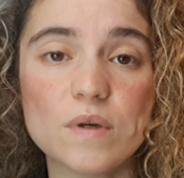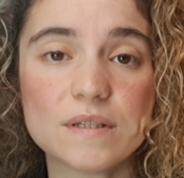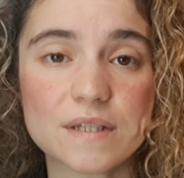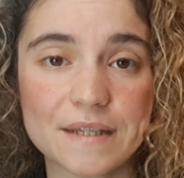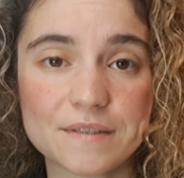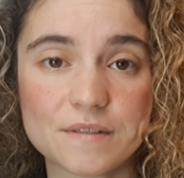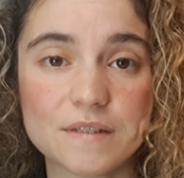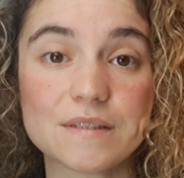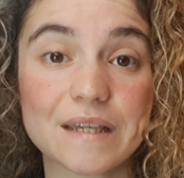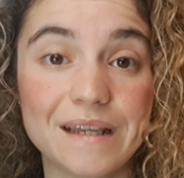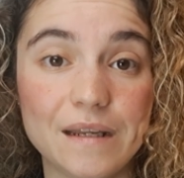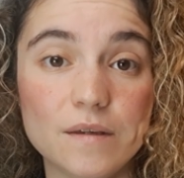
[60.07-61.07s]
intestine's
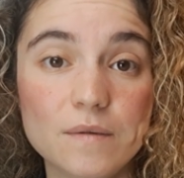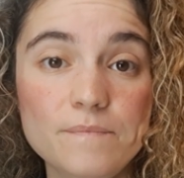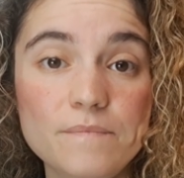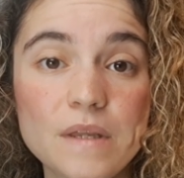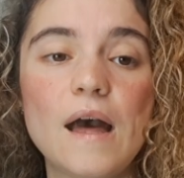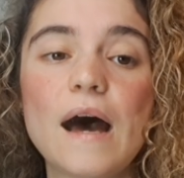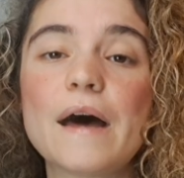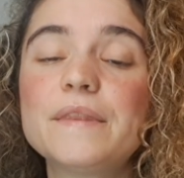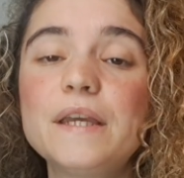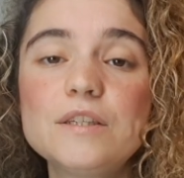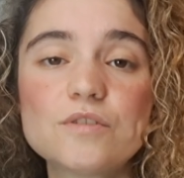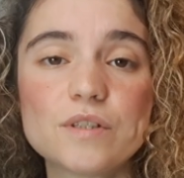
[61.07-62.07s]
ileum, and
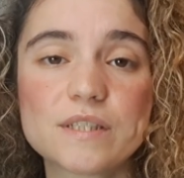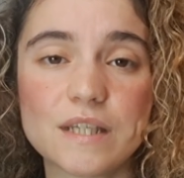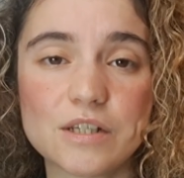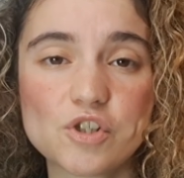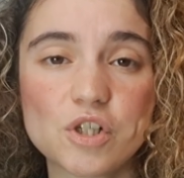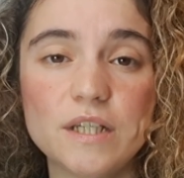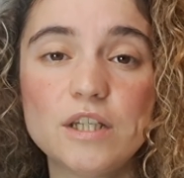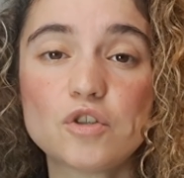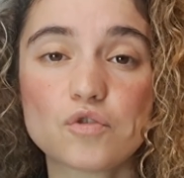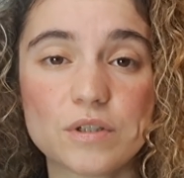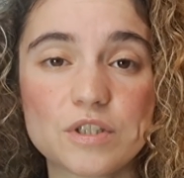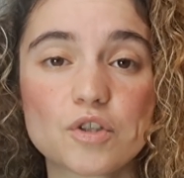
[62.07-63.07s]
these are essentially
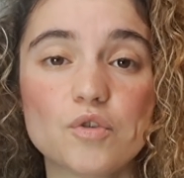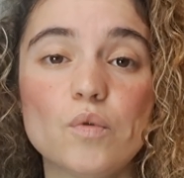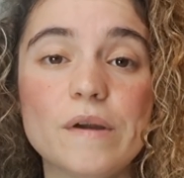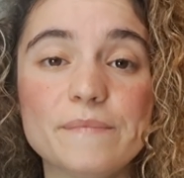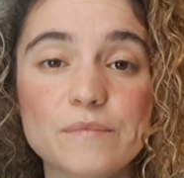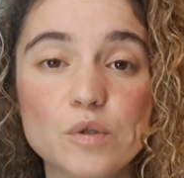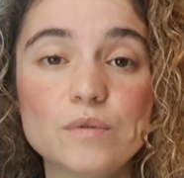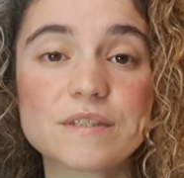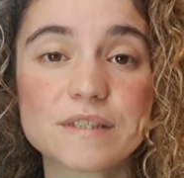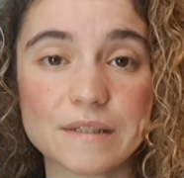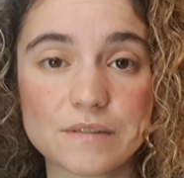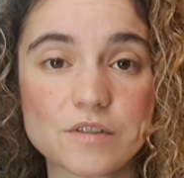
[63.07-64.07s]
critical immune
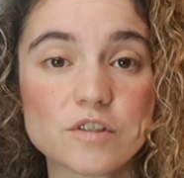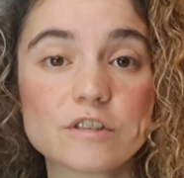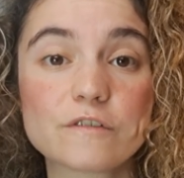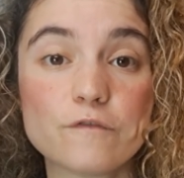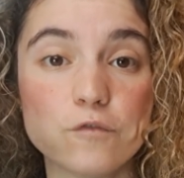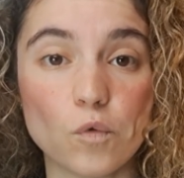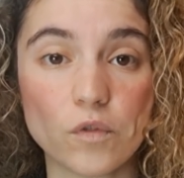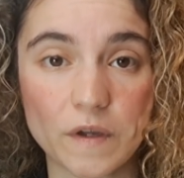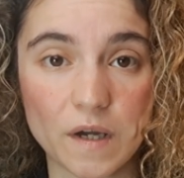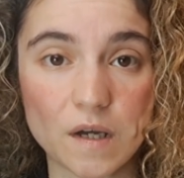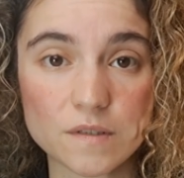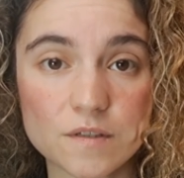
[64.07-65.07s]
sensors for the
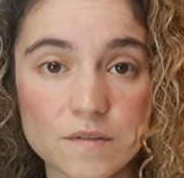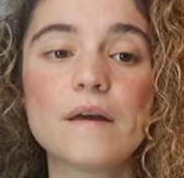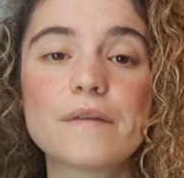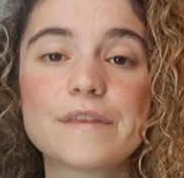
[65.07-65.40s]
gut.